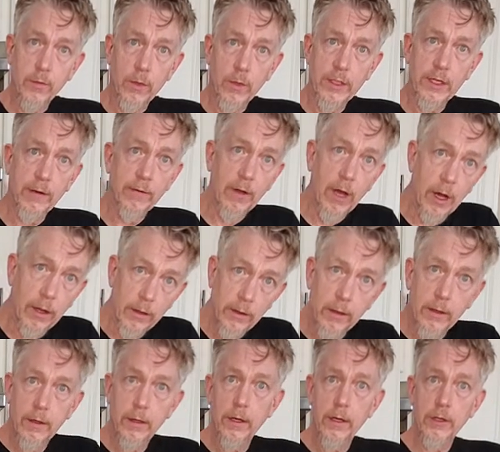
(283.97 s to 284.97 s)
once I've
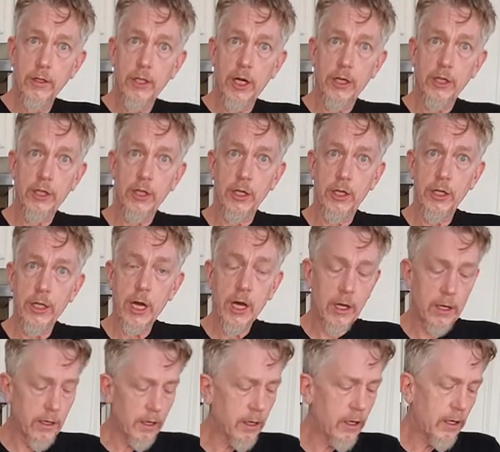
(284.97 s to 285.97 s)
got the injection
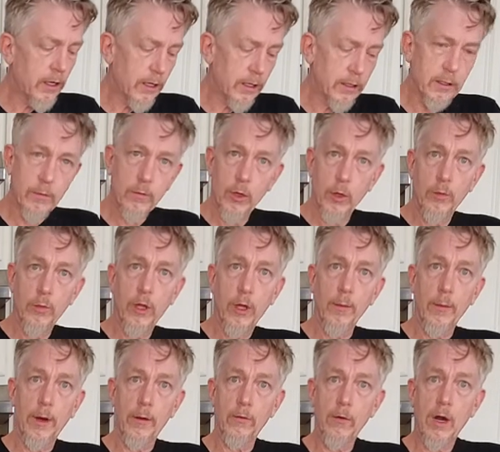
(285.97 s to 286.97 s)
done, is I'm going to
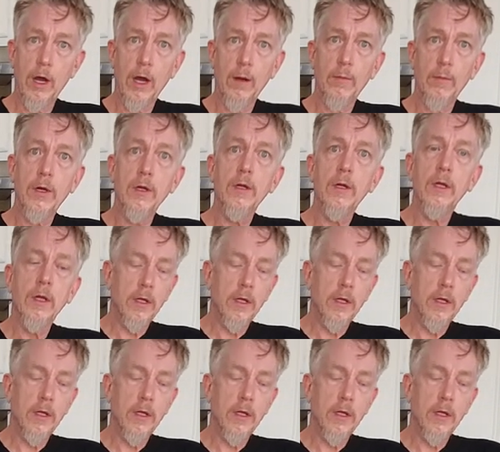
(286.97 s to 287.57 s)
apply my rub,